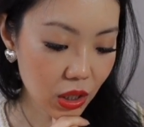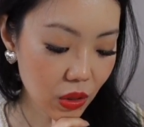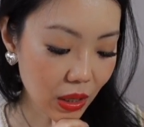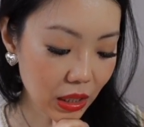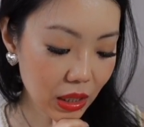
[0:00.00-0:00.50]

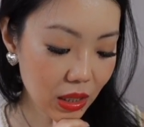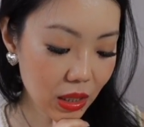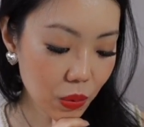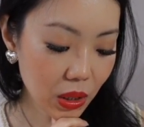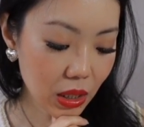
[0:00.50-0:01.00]
So I guess
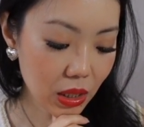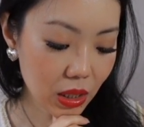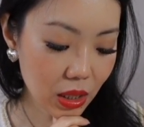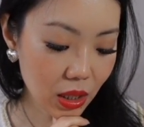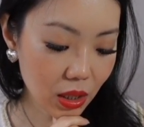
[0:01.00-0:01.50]
this one
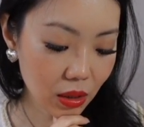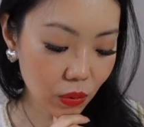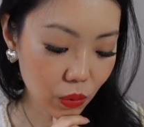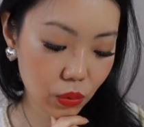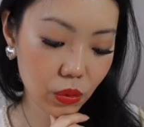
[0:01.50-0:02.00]
is,
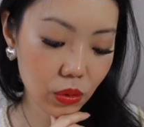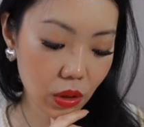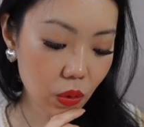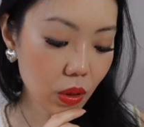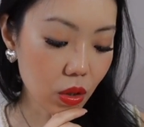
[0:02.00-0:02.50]
ooh,
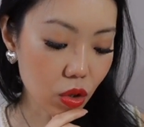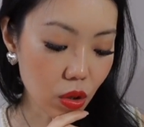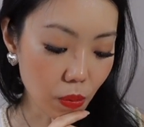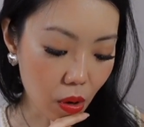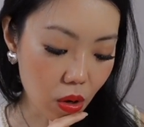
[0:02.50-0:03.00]
this one is
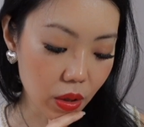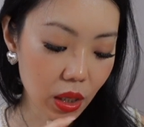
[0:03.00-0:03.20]
small.